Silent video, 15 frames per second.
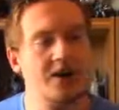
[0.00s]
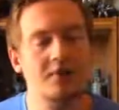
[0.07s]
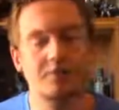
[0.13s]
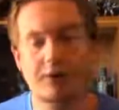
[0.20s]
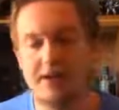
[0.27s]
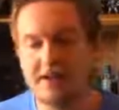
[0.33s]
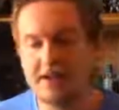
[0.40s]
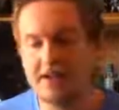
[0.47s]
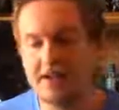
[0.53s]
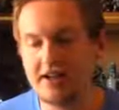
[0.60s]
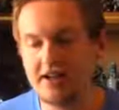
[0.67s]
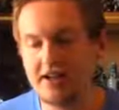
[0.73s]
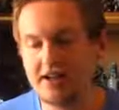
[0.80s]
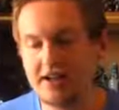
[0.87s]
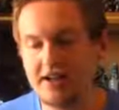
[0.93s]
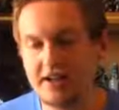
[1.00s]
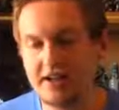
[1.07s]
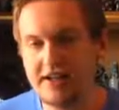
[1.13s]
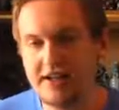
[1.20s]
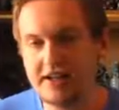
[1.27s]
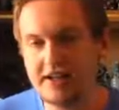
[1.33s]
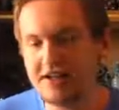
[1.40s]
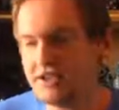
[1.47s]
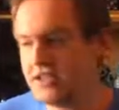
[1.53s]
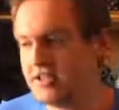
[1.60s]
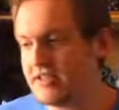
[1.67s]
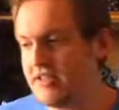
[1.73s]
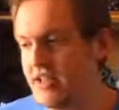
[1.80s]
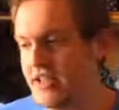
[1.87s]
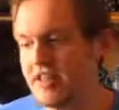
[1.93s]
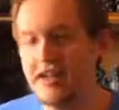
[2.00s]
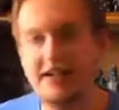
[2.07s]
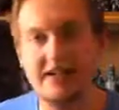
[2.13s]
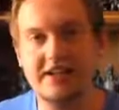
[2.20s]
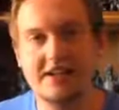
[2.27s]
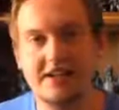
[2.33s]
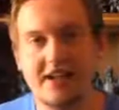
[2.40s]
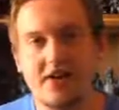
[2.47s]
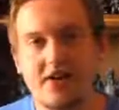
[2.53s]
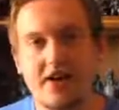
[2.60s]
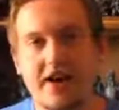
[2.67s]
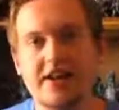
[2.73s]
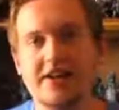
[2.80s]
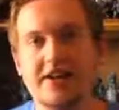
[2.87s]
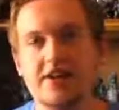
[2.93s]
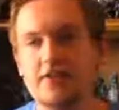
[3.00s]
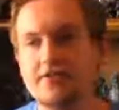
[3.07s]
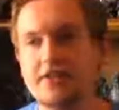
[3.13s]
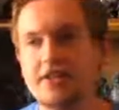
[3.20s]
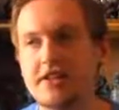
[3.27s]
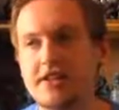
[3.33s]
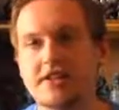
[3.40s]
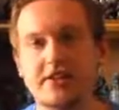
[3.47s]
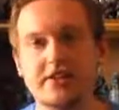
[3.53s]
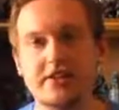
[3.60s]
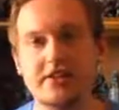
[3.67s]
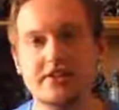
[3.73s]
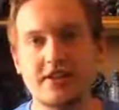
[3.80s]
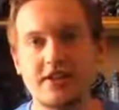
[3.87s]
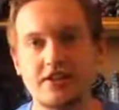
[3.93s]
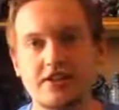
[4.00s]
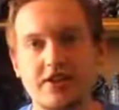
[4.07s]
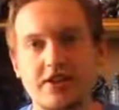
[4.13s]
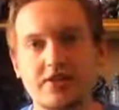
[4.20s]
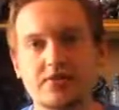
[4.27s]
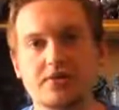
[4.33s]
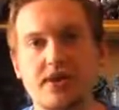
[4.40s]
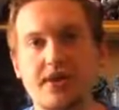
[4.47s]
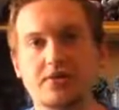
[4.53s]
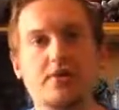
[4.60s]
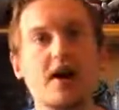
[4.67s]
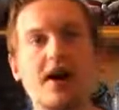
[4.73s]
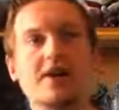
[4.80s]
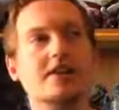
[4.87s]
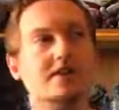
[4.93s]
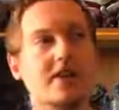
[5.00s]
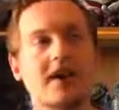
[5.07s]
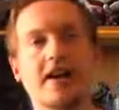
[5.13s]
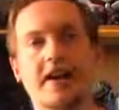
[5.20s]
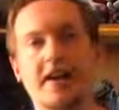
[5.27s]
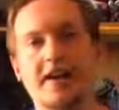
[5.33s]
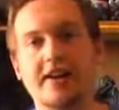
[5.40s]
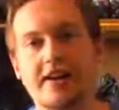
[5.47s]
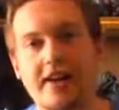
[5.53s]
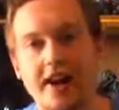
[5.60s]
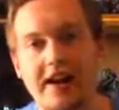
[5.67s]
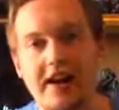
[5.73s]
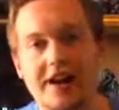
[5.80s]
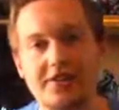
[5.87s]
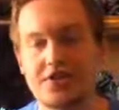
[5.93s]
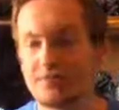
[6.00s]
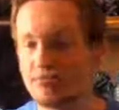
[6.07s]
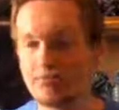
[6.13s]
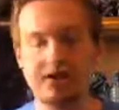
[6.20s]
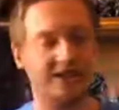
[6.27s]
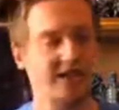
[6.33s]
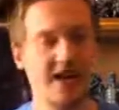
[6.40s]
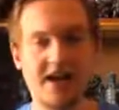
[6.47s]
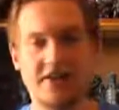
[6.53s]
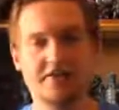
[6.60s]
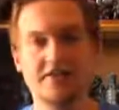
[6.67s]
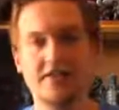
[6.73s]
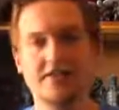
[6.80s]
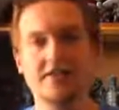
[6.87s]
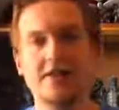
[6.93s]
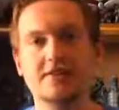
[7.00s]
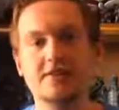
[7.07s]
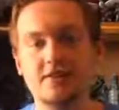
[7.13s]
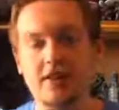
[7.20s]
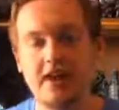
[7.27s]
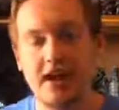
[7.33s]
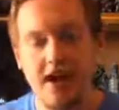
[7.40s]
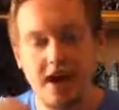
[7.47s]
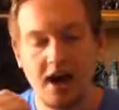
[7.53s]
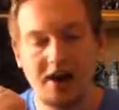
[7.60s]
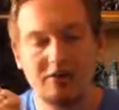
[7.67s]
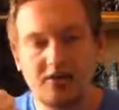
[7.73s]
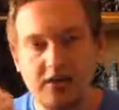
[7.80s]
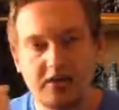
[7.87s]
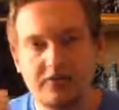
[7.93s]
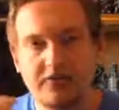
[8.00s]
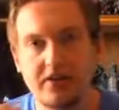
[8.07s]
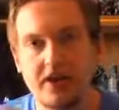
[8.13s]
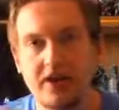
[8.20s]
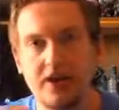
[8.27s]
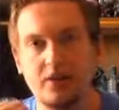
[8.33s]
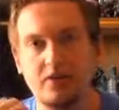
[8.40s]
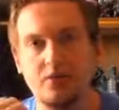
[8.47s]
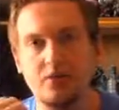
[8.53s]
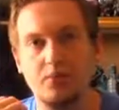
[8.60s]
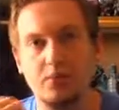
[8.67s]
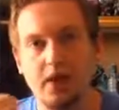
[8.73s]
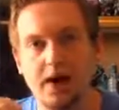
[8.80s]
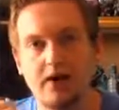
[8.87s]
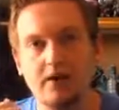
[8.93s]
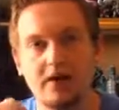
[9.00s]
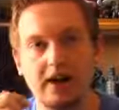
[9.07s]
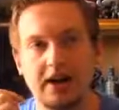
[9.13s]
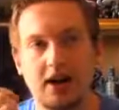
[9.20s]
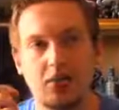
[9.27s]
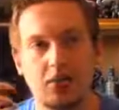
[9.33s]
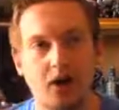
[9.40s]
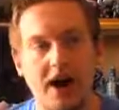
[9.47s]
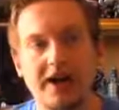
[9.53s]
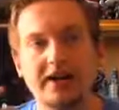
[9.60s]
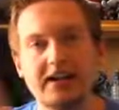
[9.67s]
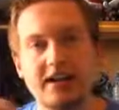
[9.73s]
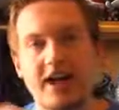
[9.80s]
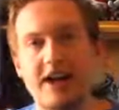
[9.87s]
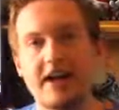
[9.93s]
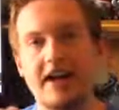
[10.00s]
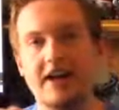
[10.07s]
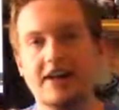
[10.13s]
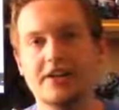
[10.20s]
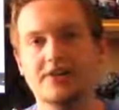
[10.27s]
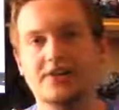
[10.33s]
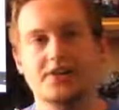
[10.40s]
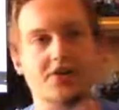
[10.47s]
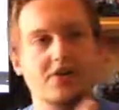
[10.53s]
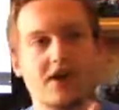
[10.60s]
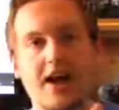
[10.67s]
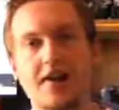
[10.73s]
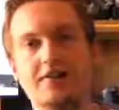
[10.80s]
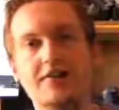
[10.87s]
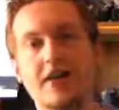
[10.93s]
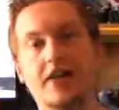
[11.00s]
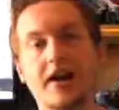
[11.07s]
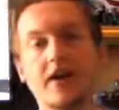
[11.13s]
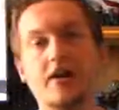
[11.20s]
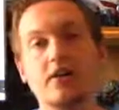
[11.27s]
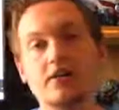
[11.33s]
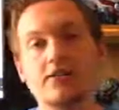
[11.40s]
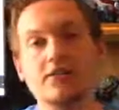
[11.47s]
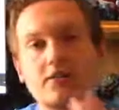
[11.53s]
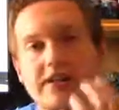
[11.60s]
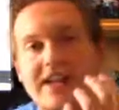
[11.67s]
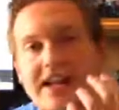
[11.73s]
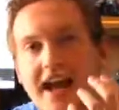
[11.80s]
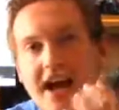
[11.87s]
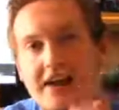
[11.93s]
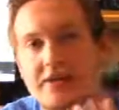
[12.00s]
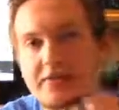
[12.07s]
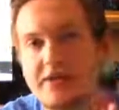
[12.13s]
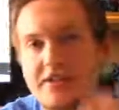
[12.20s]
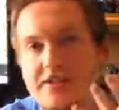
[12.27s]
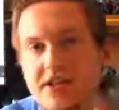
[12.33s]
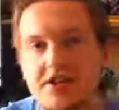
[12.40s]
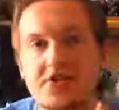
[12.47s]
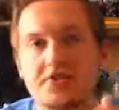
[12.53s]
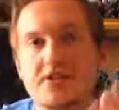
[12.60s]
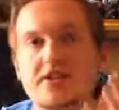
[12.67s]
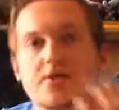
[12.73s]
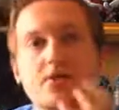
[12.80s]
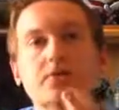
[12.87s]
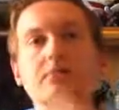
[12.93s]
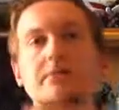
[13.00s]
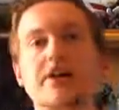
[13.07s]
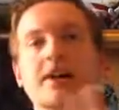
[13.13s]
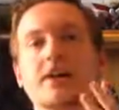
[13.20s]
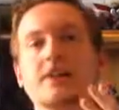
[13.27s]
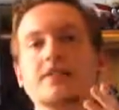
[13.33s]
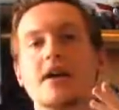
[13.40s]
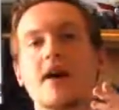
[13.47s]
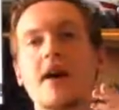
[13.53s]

but it's just, and like, he's there, and then all of a sudden the Exilians, like, you know, say, "Rise, Gigan," and Gigan just breaks out of it and stuff. So, like, I'm trying to figure out where, like, why did Gigan turn out there? And also, he had to be centuries old, because